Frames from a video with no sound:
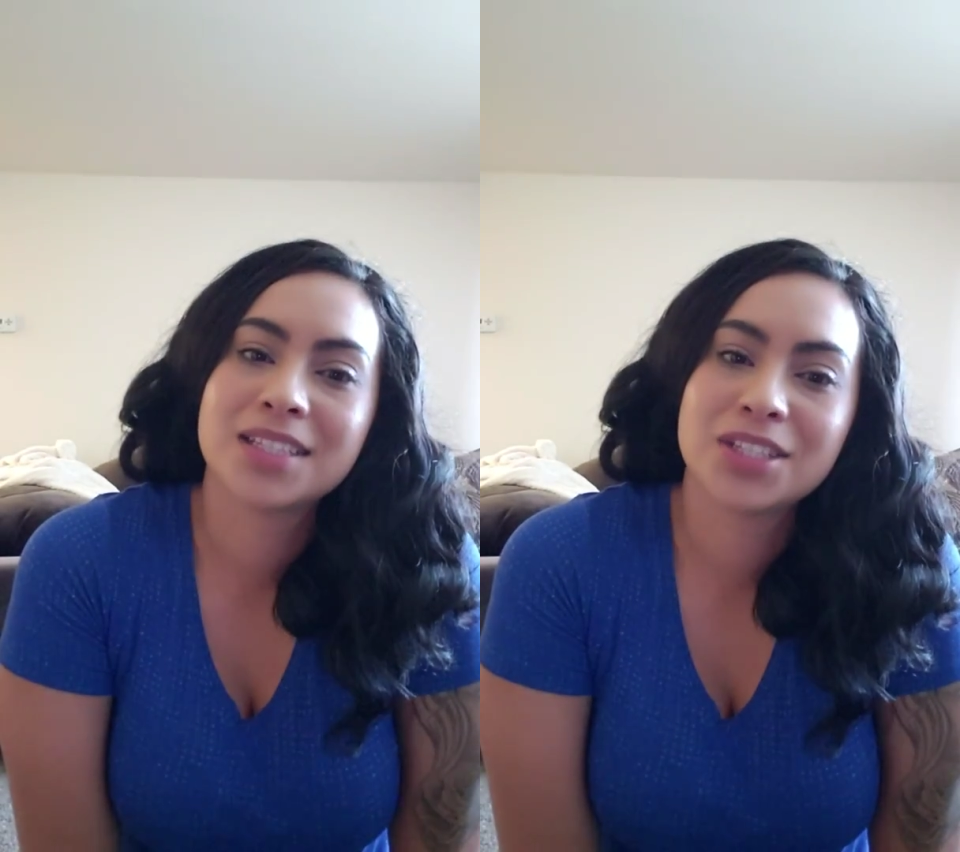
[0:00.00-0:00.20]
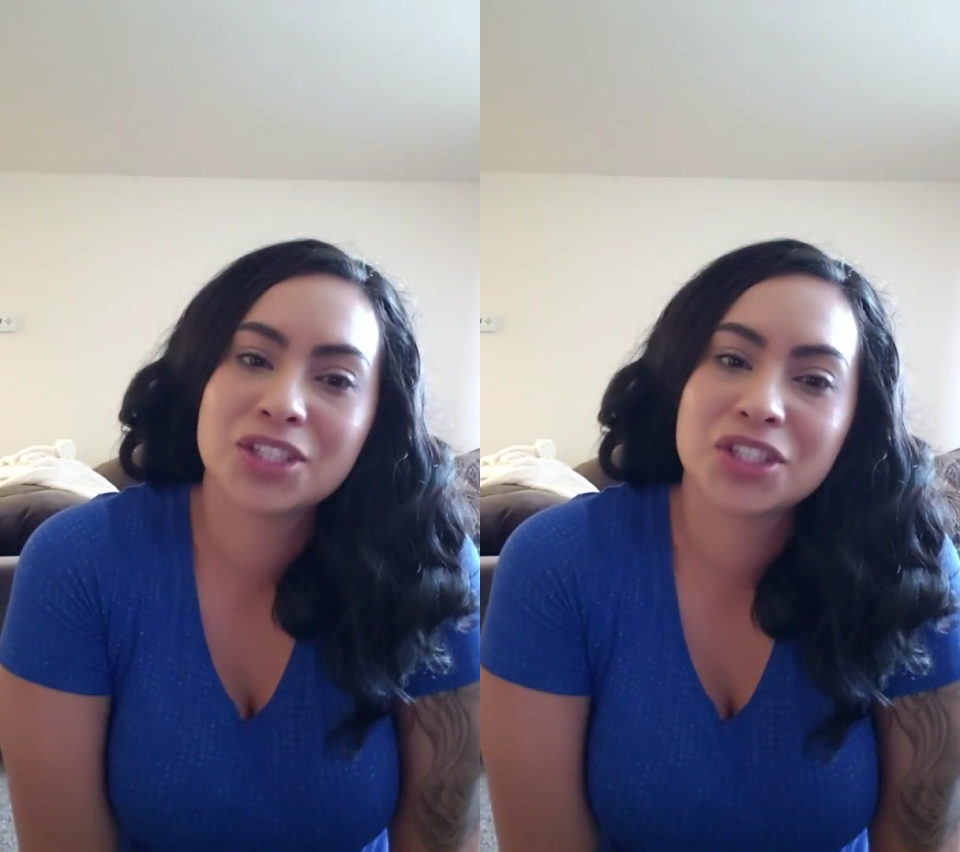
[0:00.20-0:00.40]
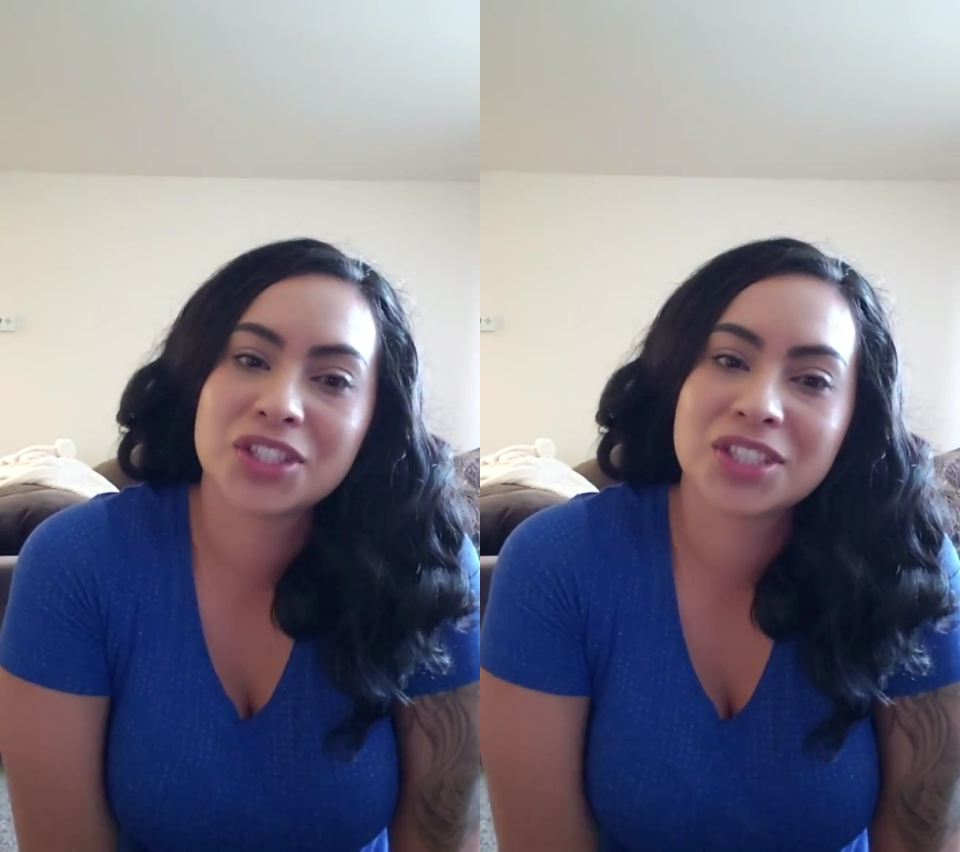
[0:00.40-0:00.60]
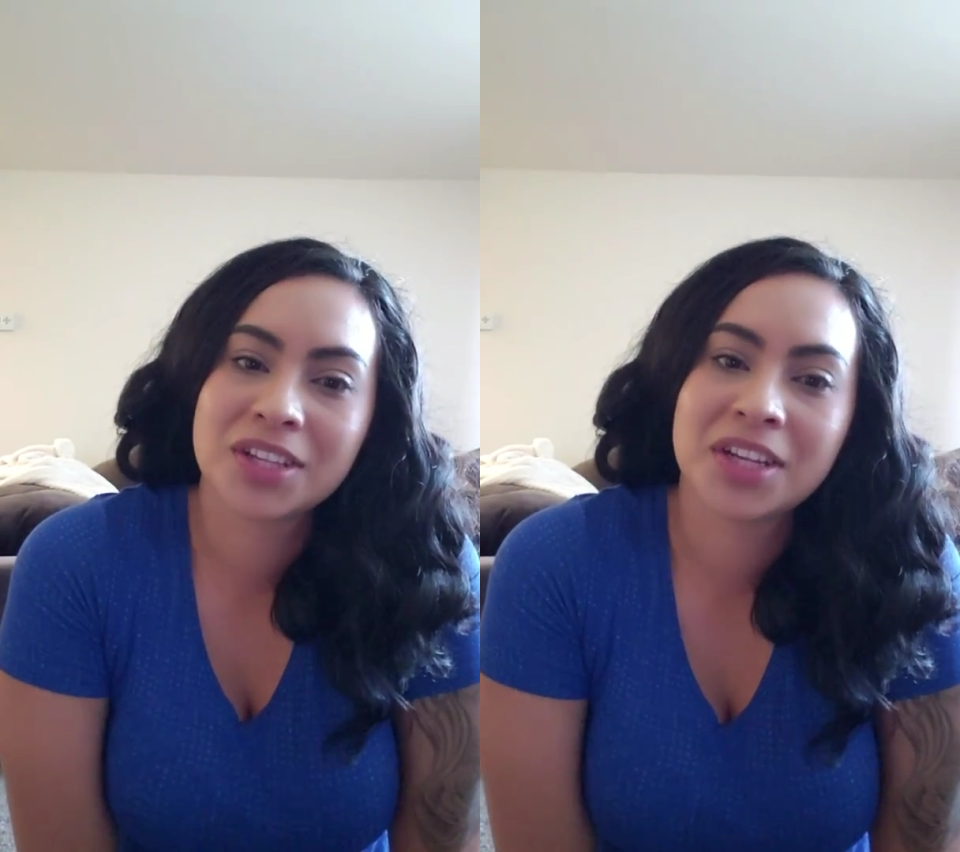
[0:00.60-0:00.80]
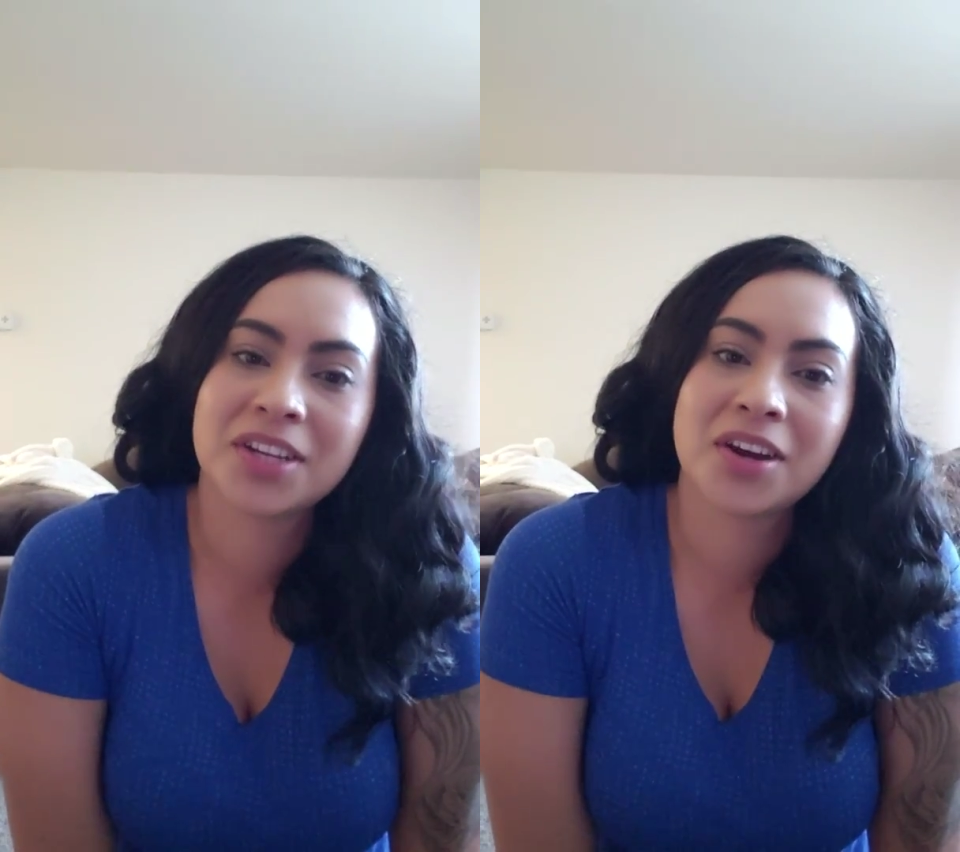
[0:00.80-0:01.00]
teach your
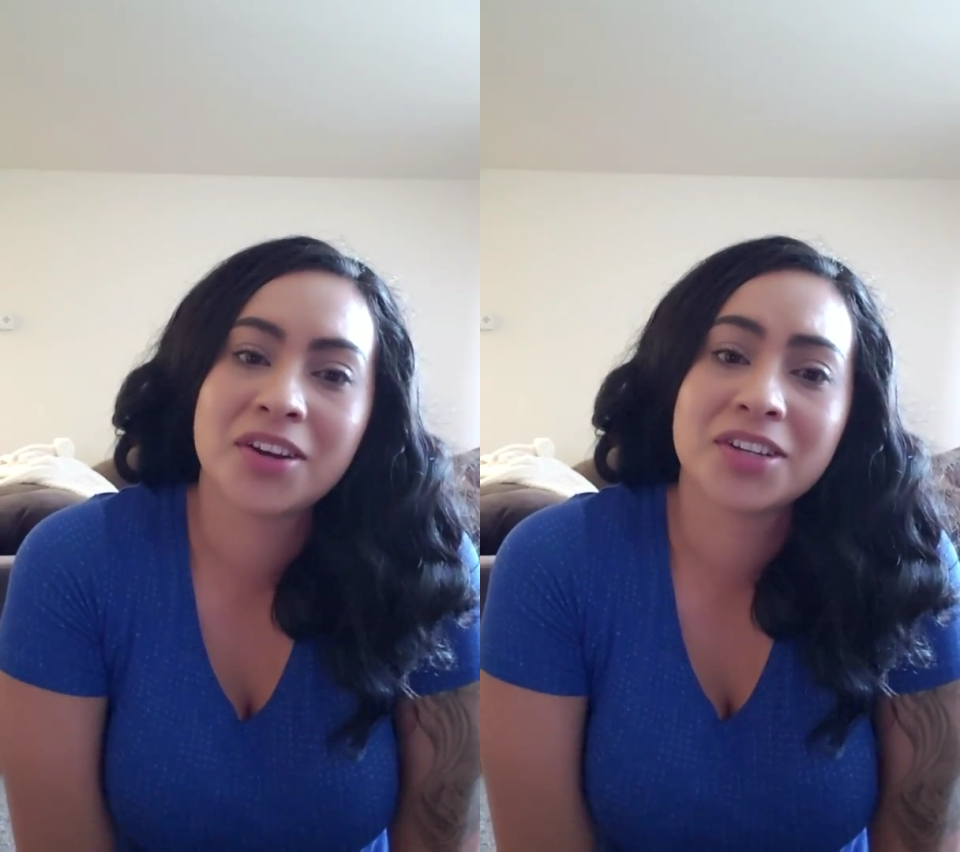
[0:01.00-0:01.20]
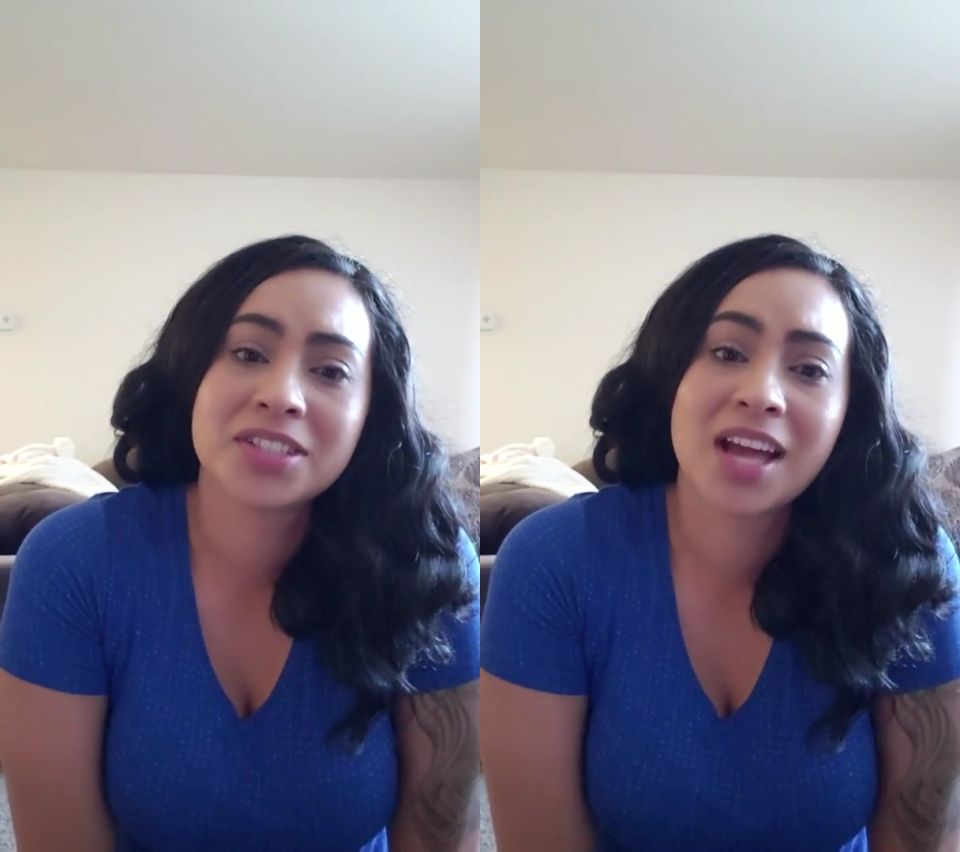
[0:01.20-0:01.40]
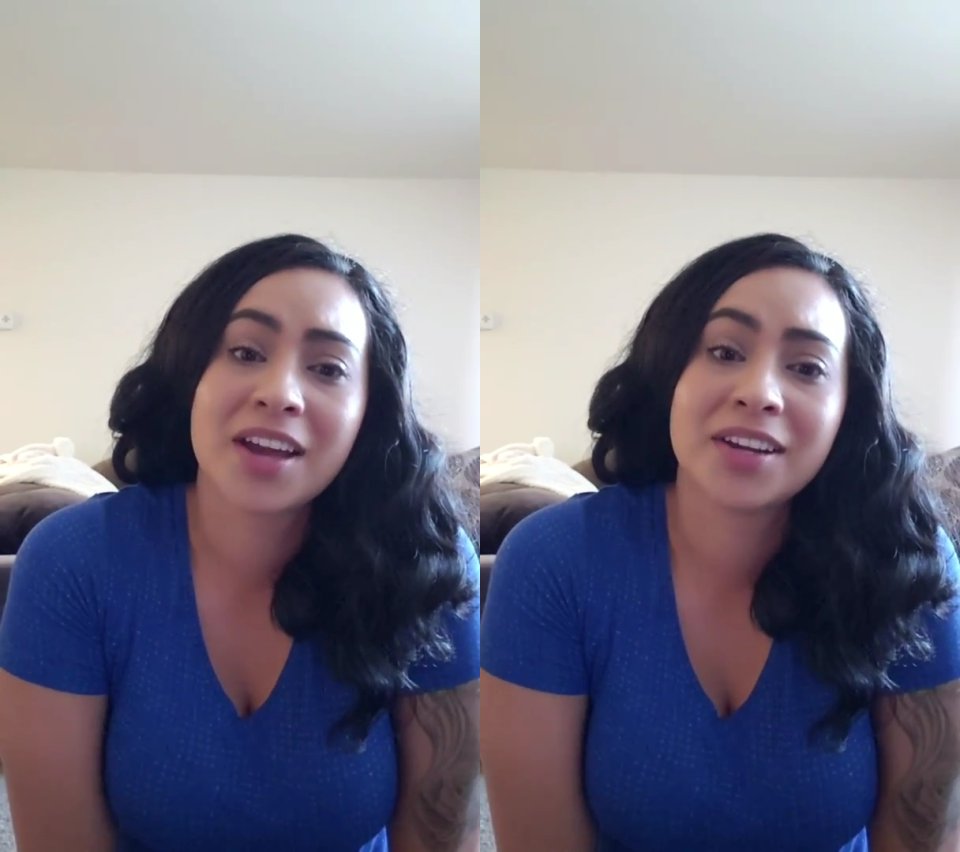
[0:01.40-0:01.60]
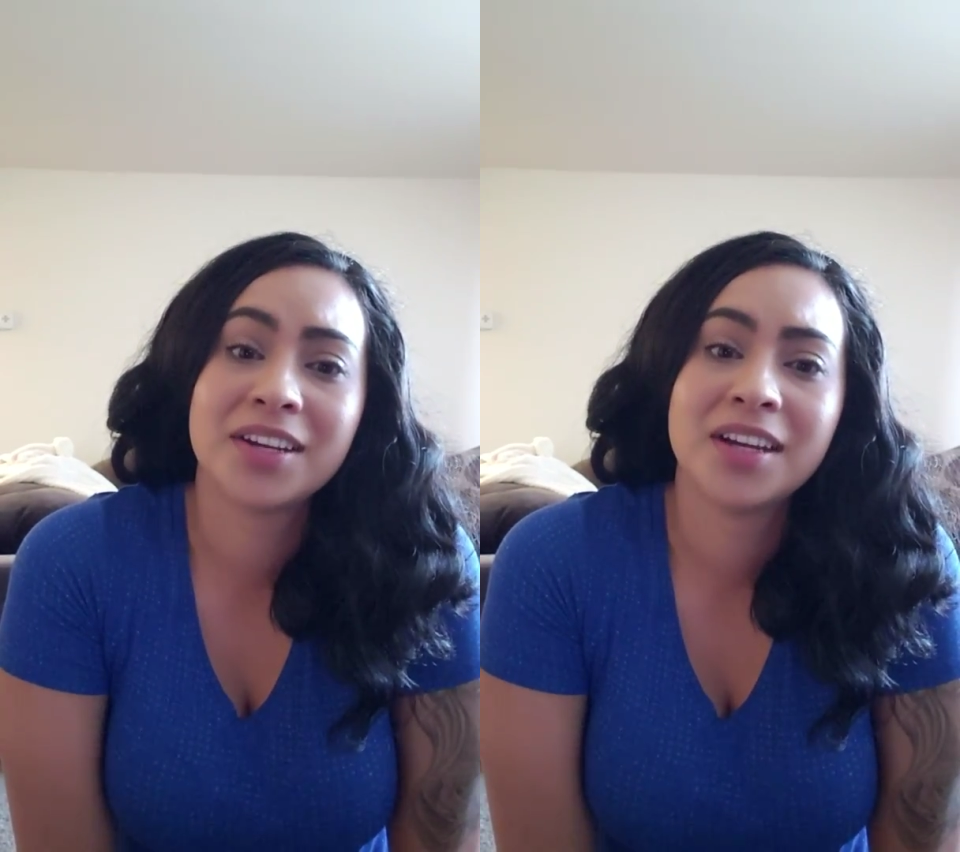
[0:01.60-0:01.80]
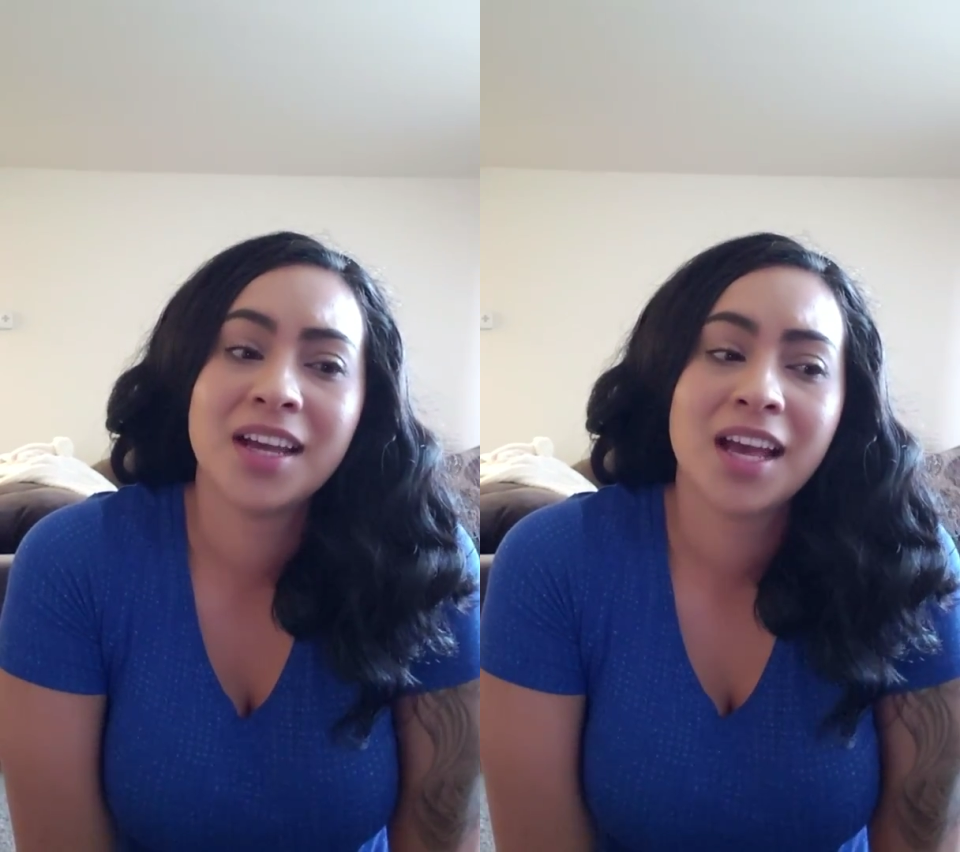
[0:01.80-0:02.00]
son and daughters how to